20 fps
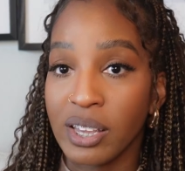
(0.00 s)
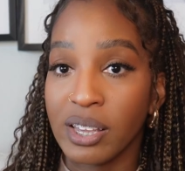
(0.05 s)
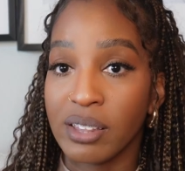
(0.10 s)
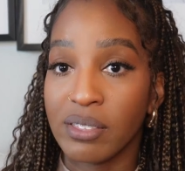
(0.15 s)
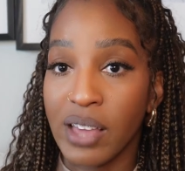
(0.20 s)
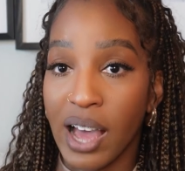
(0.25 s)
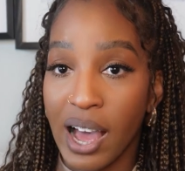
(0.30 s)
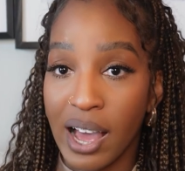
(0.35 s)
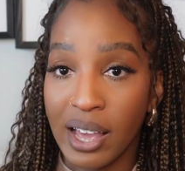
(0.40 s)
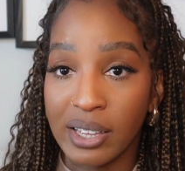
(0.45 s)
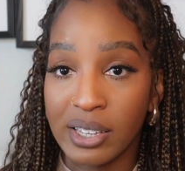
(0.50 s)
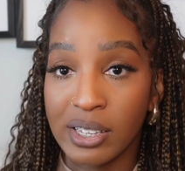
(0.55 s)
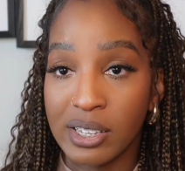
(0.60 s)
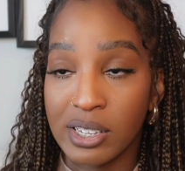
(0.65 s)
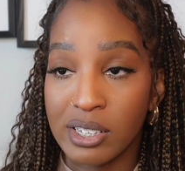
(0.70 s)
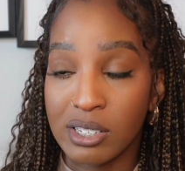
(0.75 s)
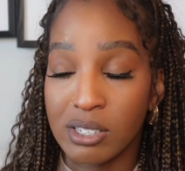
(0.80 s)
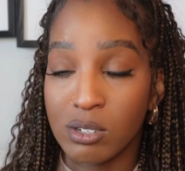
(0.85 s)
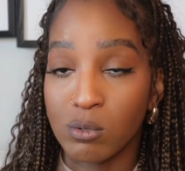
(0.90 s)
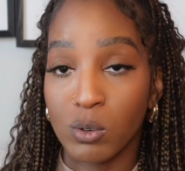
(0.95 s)
That
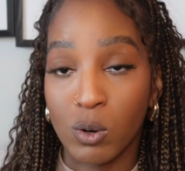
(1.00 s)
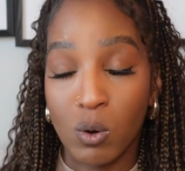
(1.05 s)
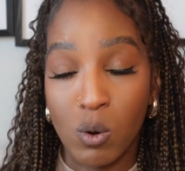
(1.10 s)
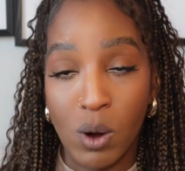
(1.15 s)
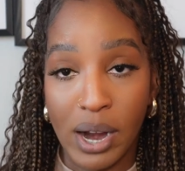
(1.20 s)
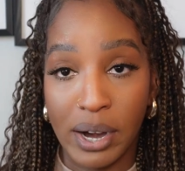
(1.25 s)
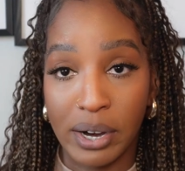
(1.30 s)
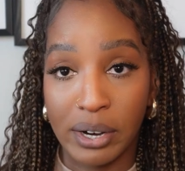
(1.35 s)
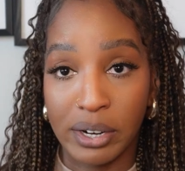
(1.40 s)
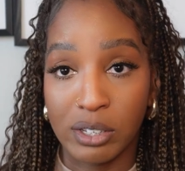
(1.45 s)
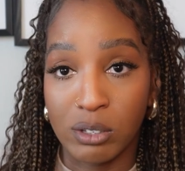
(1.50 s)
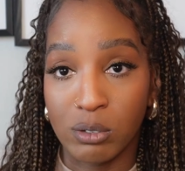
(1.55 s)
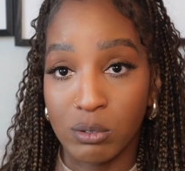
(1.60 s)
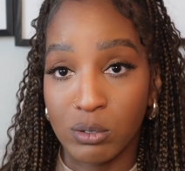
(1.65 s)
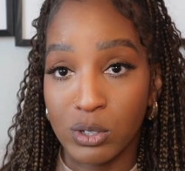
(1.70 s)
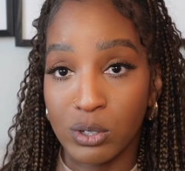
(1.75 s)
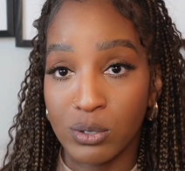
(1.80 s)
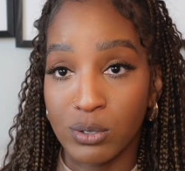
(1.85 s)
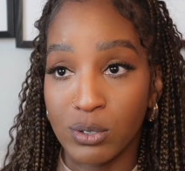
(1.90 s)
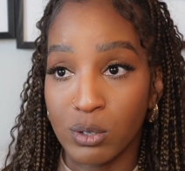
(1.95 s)
is requiring you
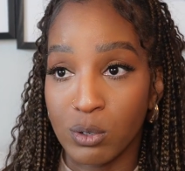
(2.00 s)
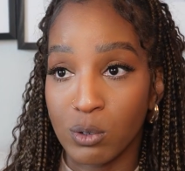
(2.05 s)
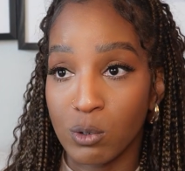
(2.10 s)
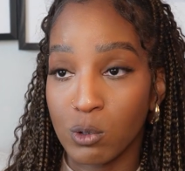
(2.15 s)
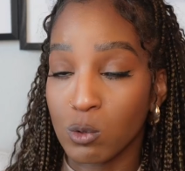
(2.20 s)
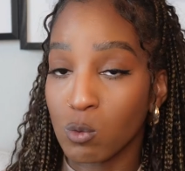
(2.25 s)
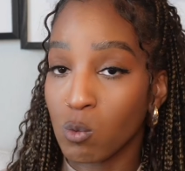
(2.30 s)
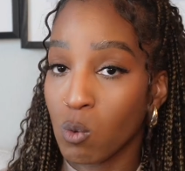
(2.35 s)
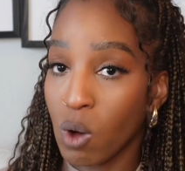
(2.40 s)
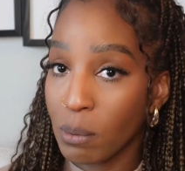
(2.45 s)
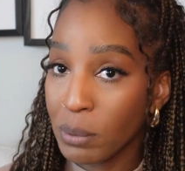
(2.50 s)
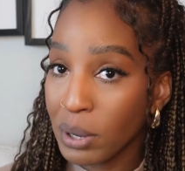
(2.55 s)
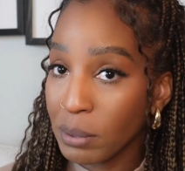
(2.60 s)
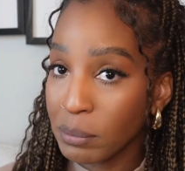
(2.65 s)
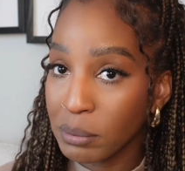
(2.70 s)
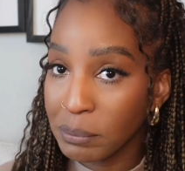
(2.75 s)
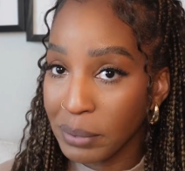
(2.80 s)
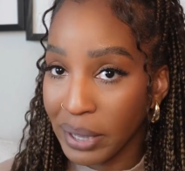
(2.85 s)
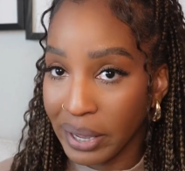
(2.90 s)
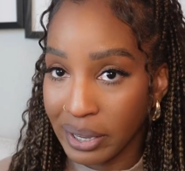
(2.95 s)
to use
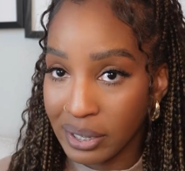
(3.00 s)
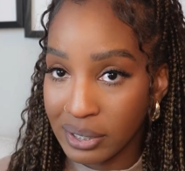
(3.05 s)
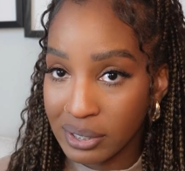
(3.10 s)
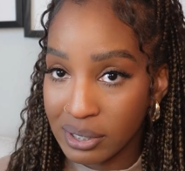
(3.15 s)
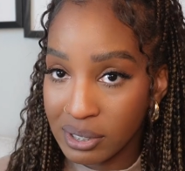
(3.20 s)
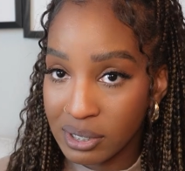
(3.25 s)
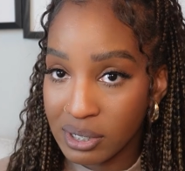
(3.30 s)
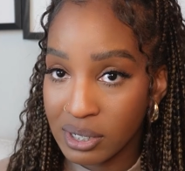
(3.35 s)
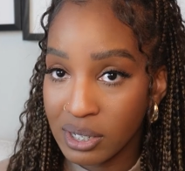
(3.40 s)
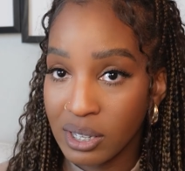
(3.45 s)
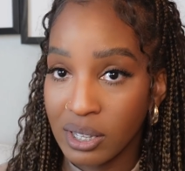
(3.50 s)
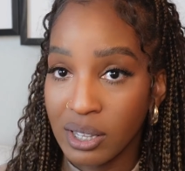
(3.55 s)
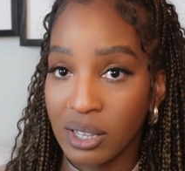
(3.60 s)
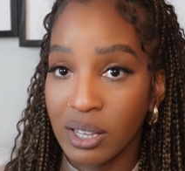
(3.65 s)
wallpaper paste